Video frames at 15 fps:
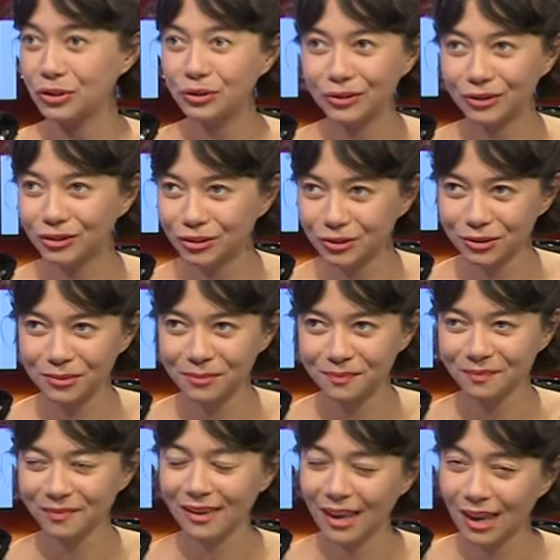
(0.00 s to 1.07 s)
YouTube.
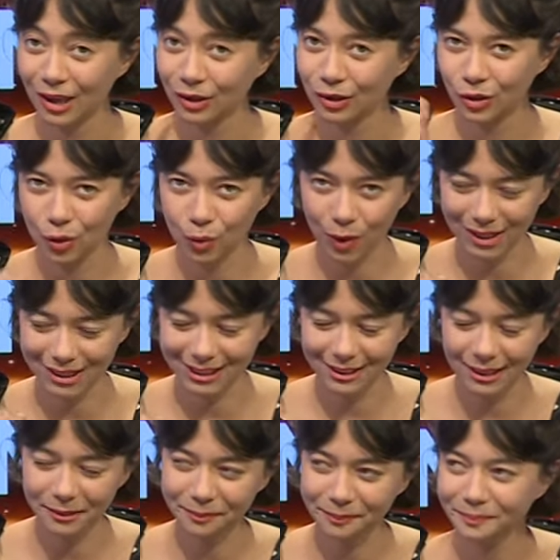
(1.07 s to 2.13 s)
Go watch
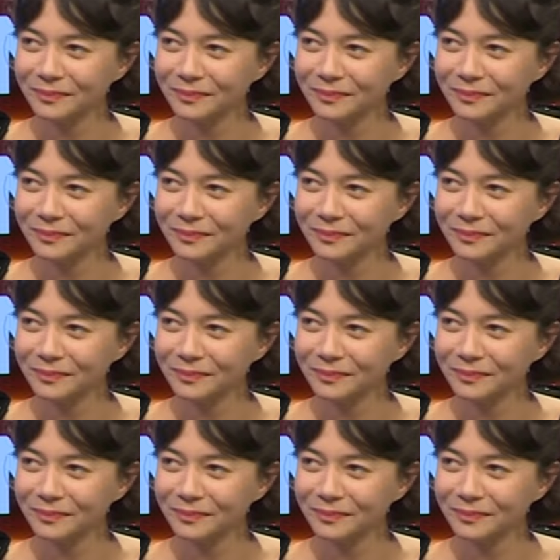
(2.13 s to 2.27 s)
them.